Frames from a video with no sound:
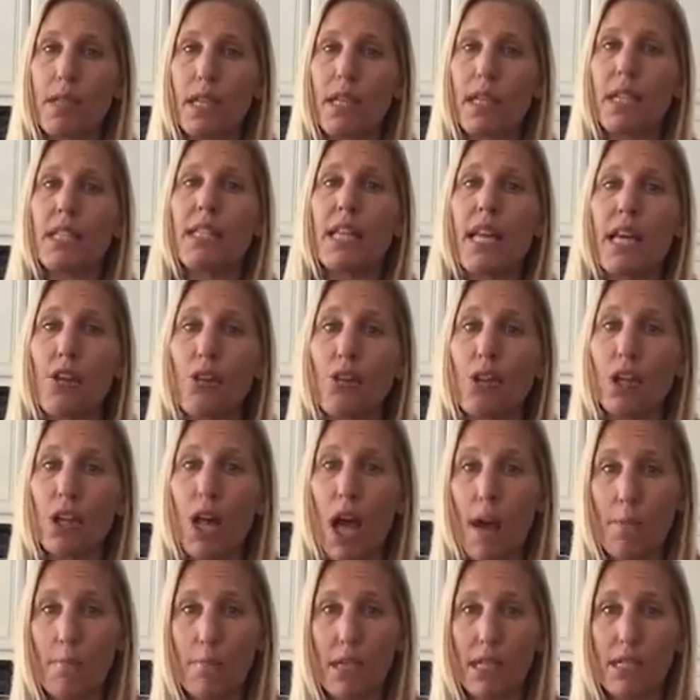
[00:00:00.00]
container
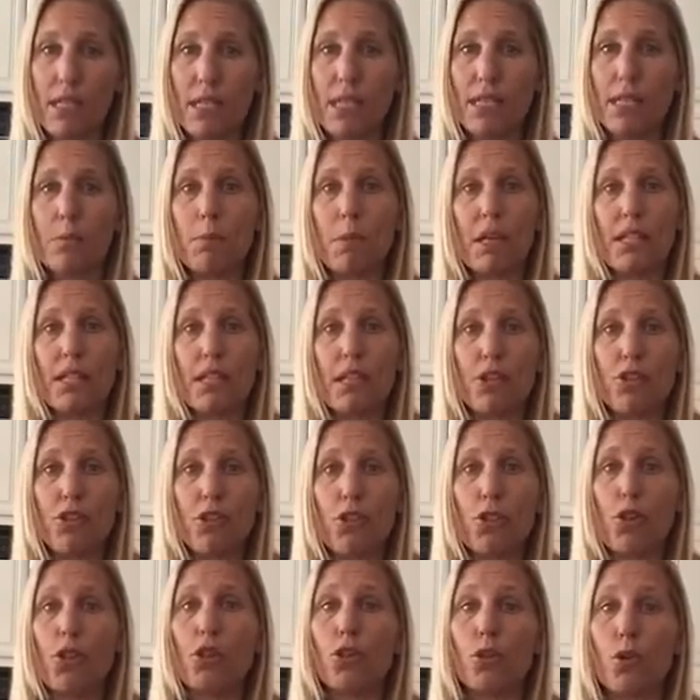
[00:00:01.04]
allotment. It's based on your
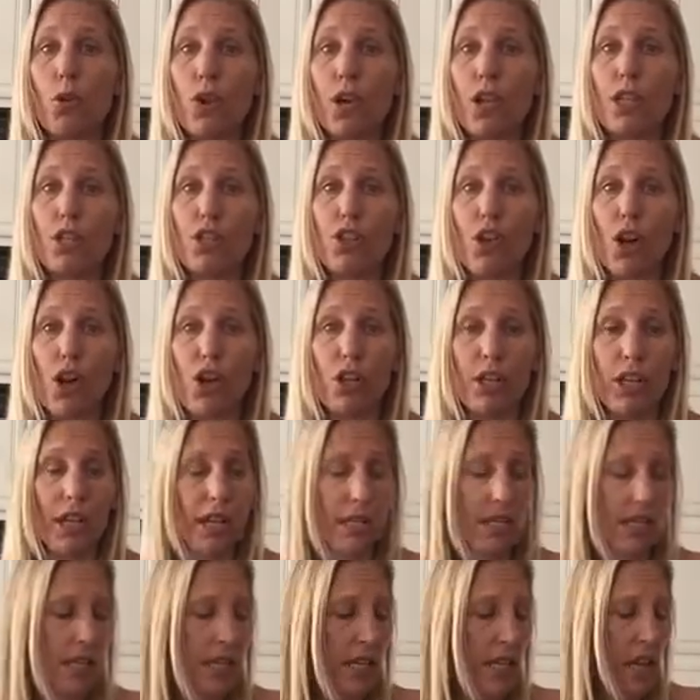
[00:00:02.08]
caloric
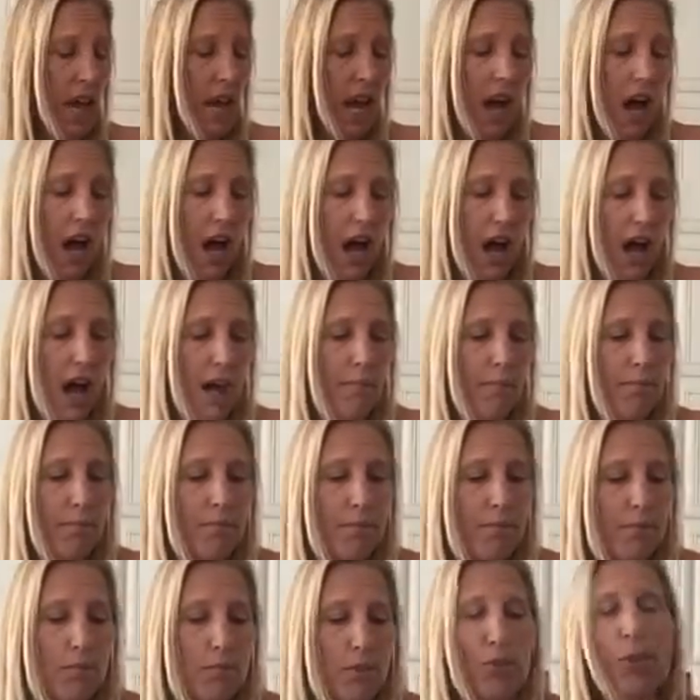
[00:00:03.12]
target.
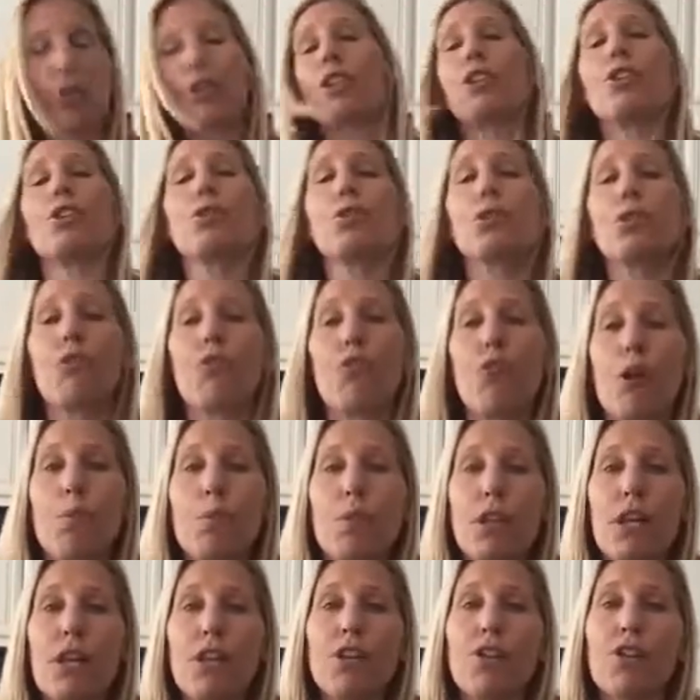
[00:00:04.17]
You're going to use the
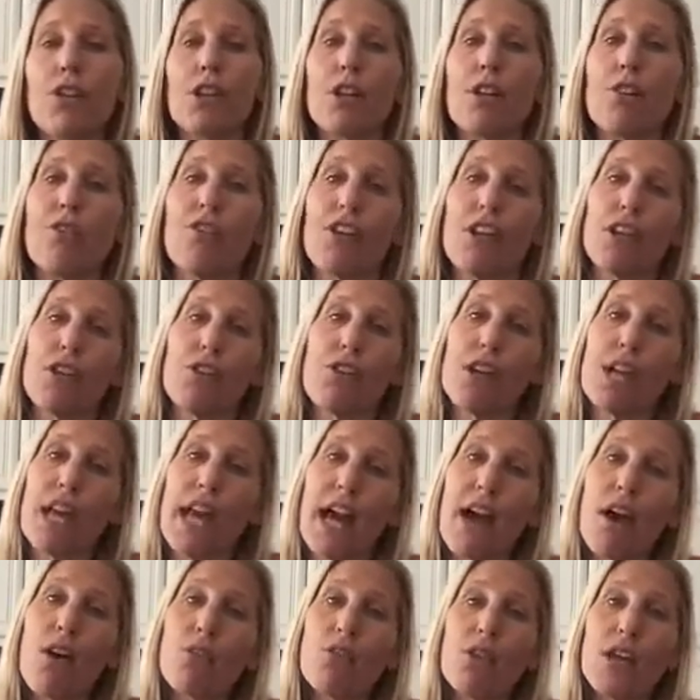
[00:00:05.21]
formula, you're going to figure it
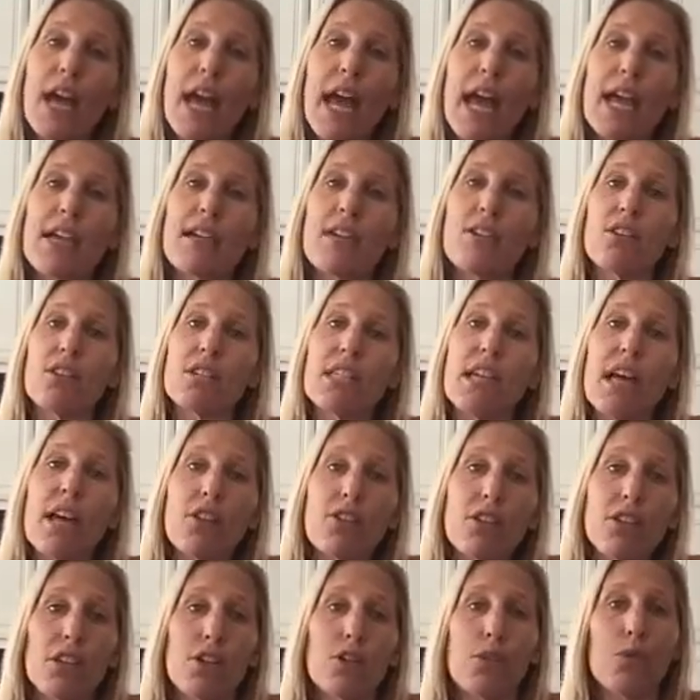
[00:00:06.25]
out, and it'll tell
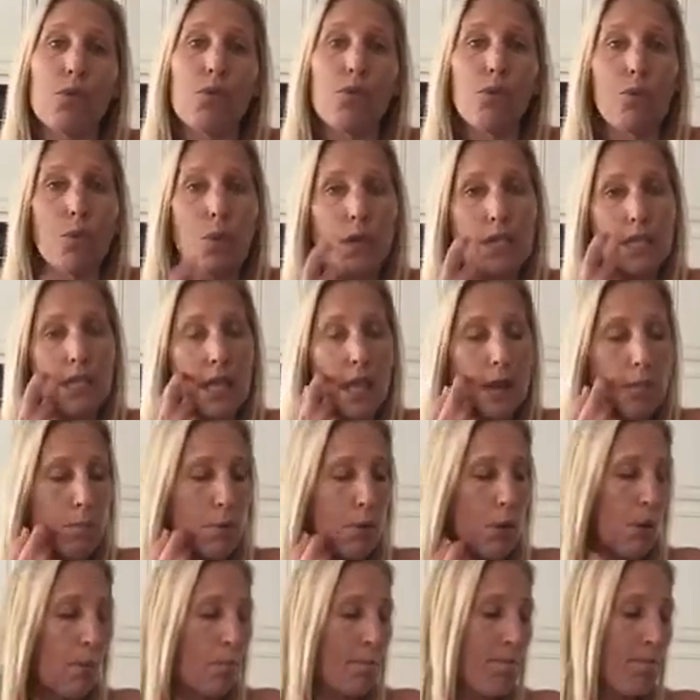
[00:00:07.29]
you, for
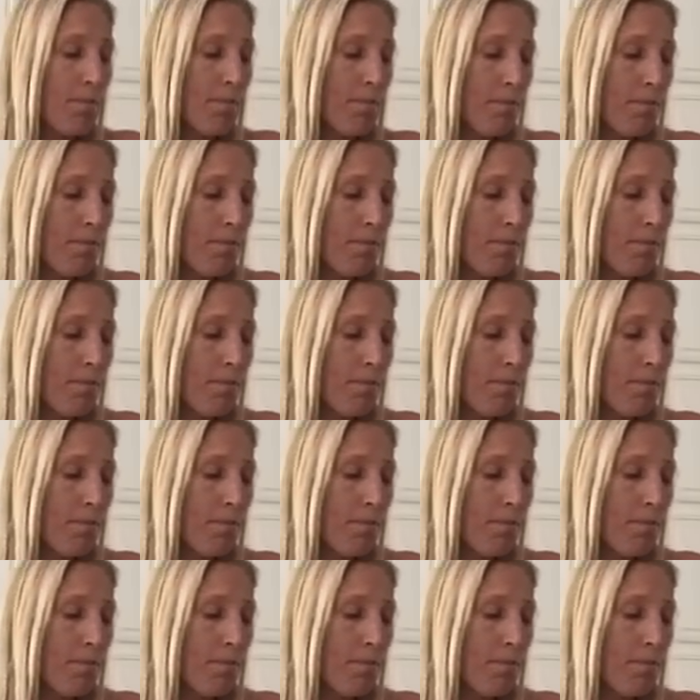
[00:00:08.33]
example,